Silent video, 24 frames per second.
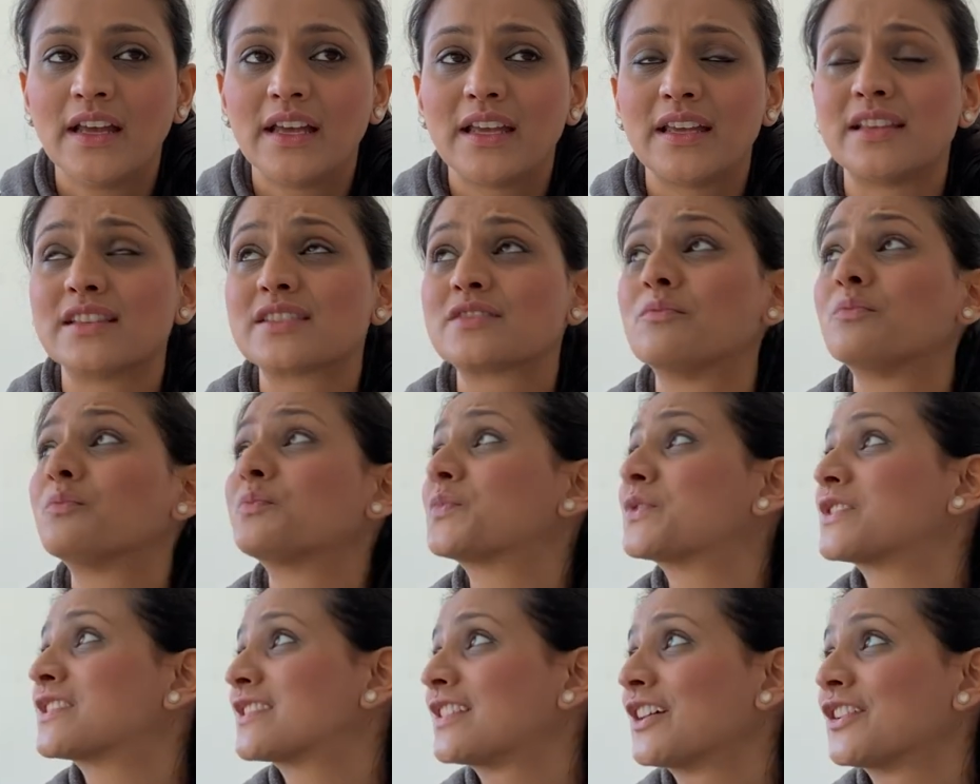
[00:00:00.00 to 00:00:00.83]
It's
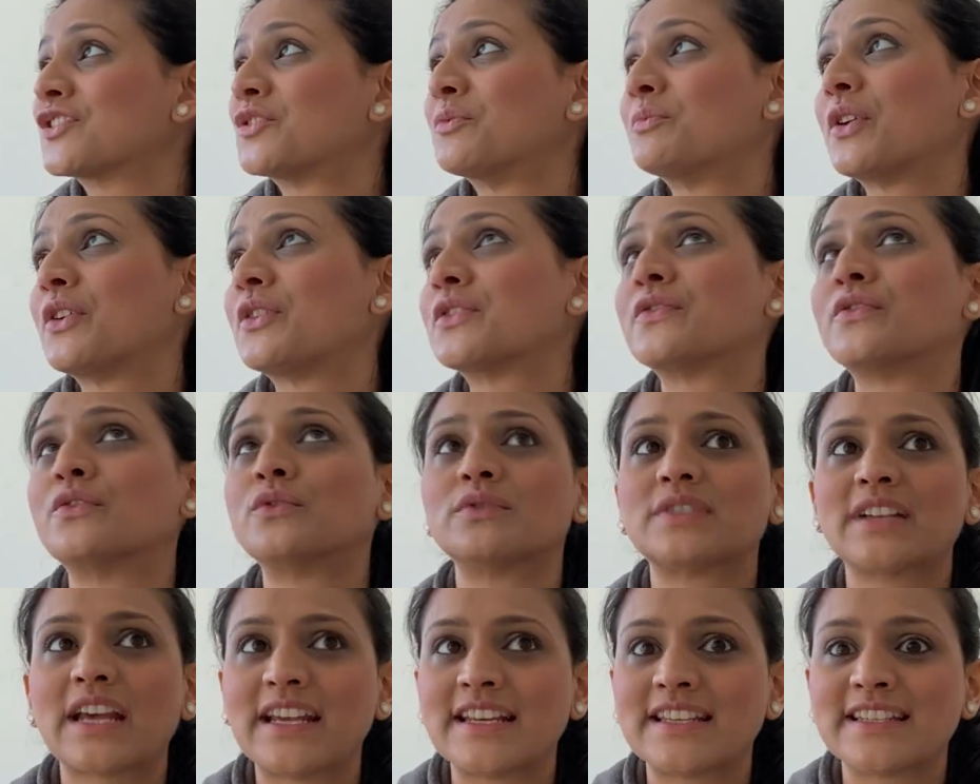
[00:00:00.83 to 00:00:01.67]
such a beautiful
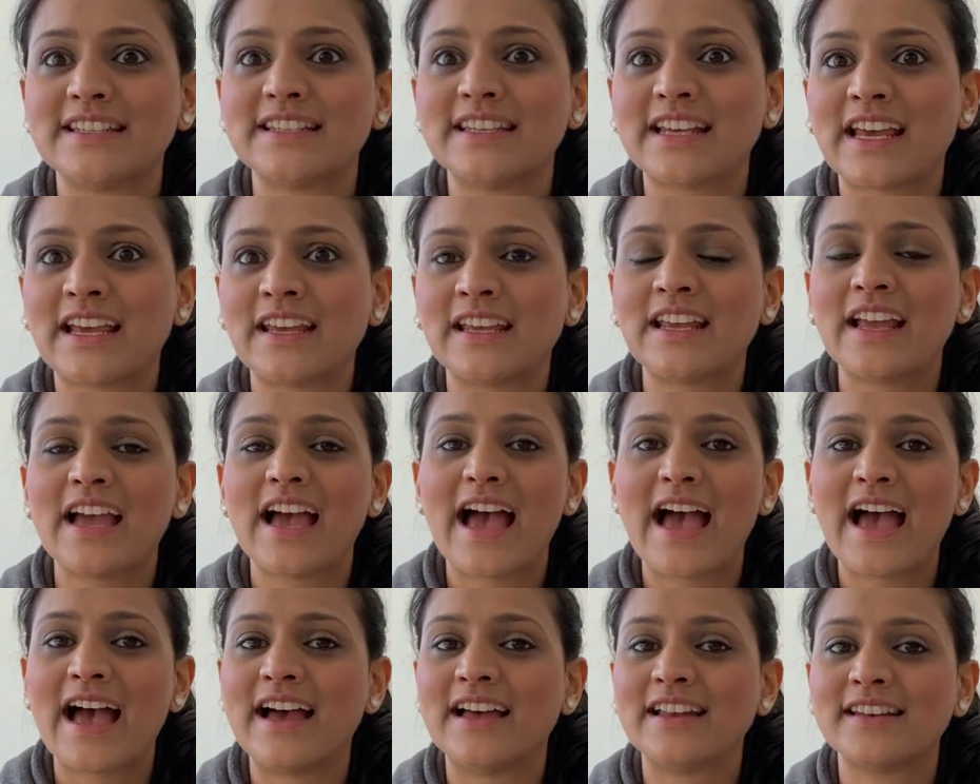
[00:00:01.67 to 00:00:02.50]
day today,
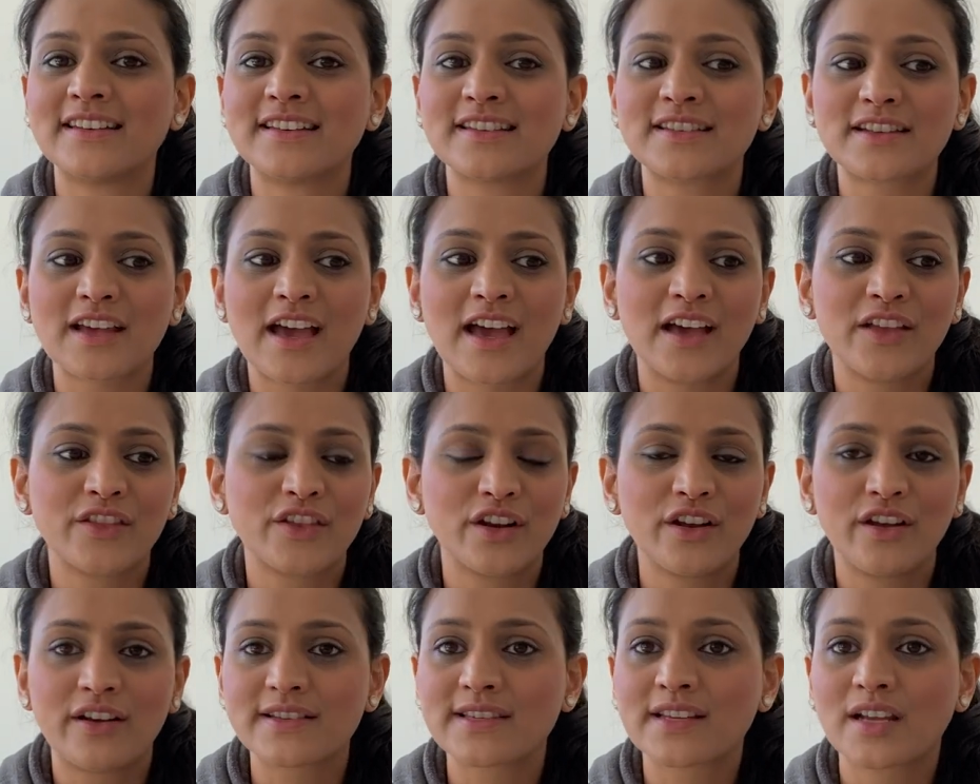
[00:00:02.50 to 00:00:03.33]
and the
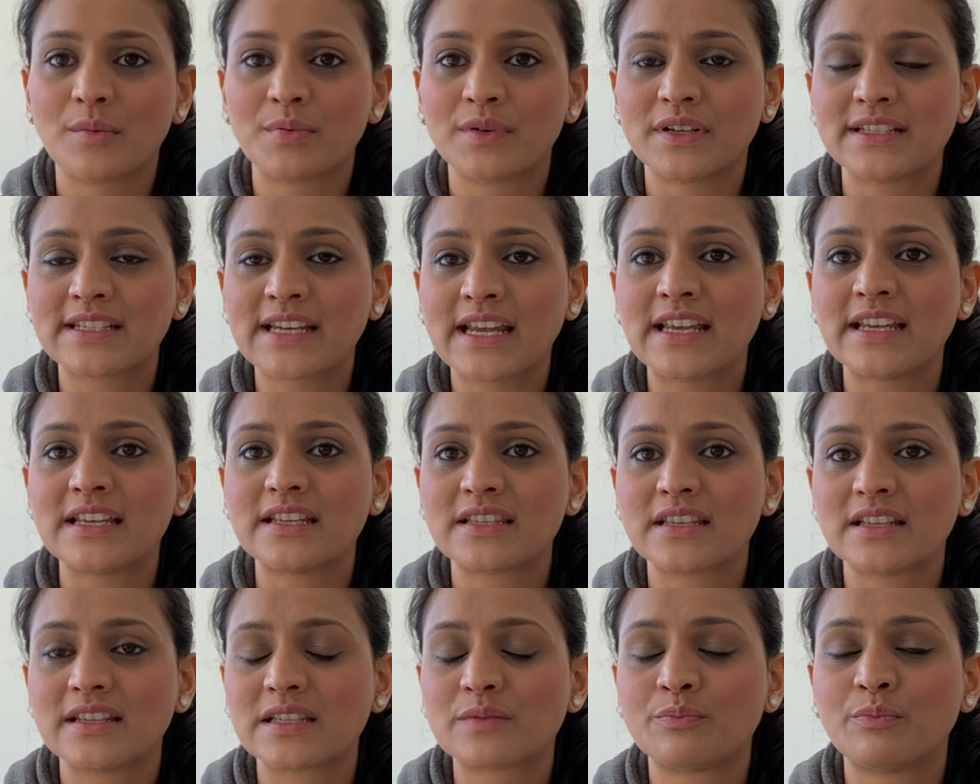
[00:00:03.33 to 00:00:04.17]
last couple of
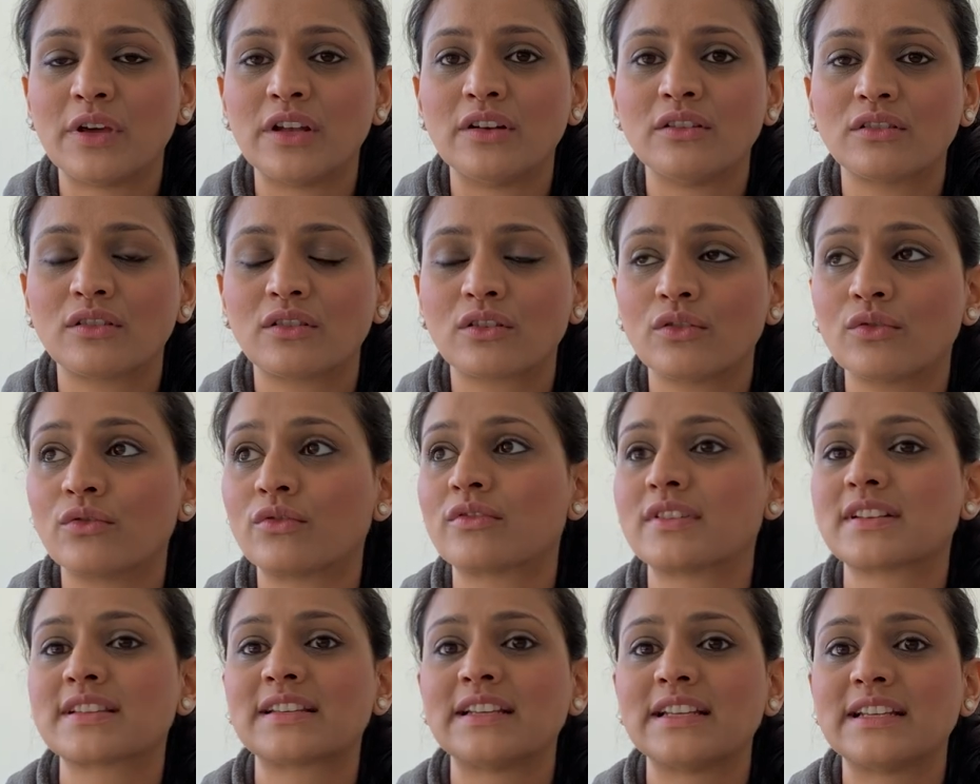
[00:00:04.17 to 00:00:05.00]
days it's been
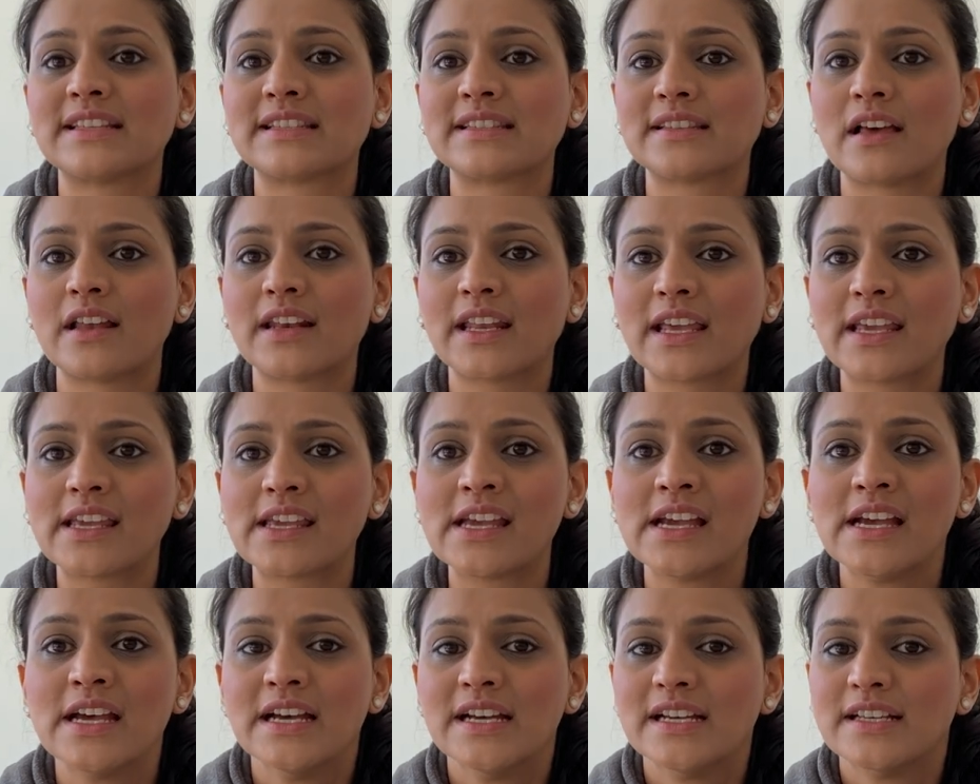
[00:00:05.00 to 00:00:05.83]
gloriously
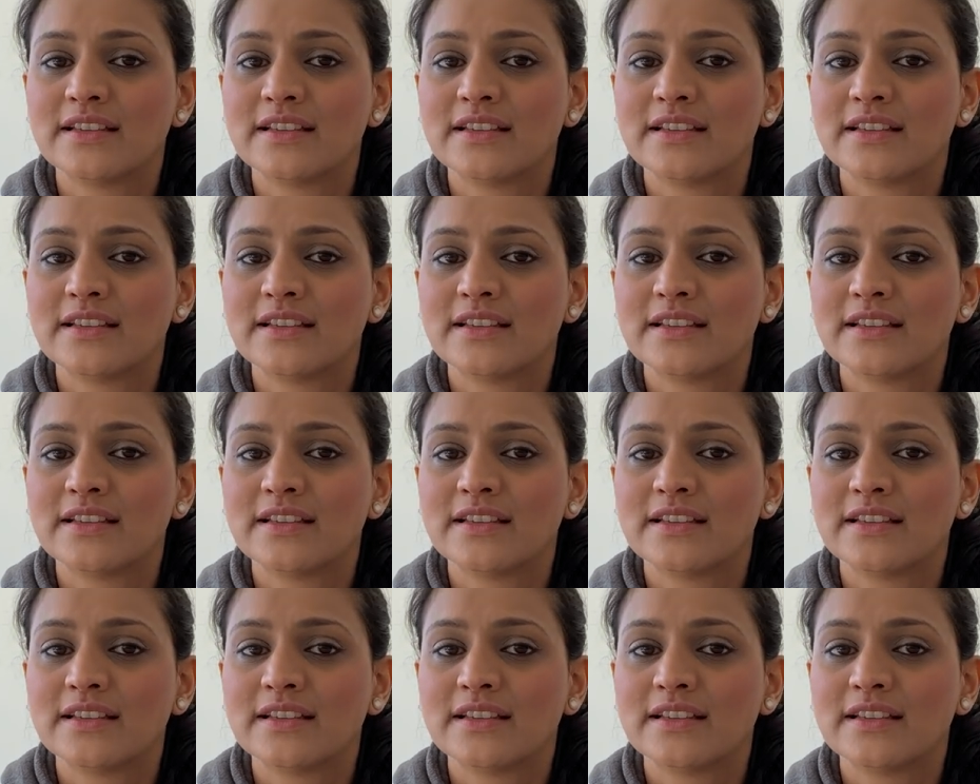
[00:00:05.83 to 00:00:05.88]
sunny,